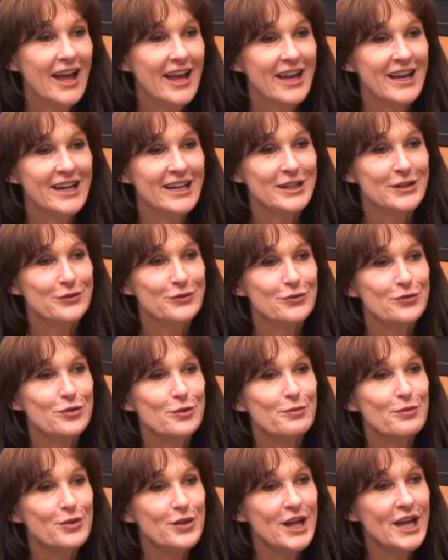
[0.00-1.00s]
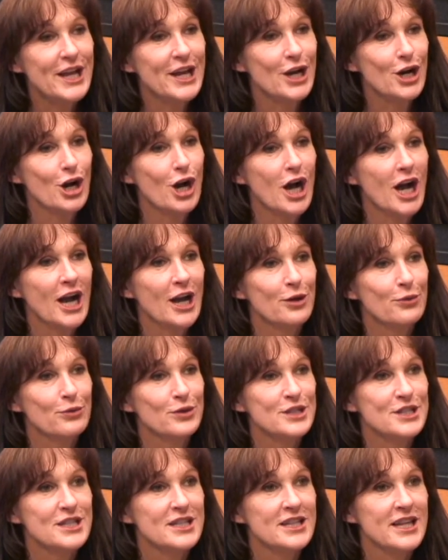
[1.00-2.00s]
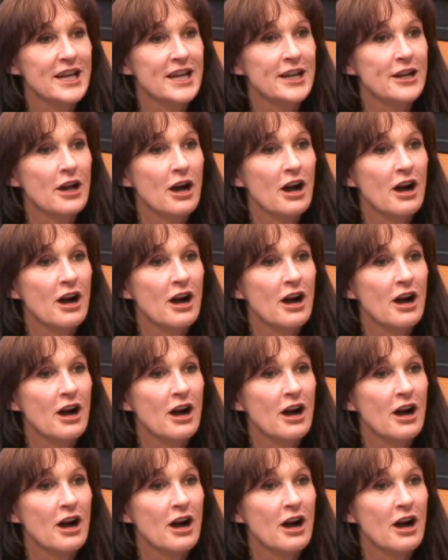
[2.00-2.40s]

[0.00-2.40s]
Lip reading: And from there, I was then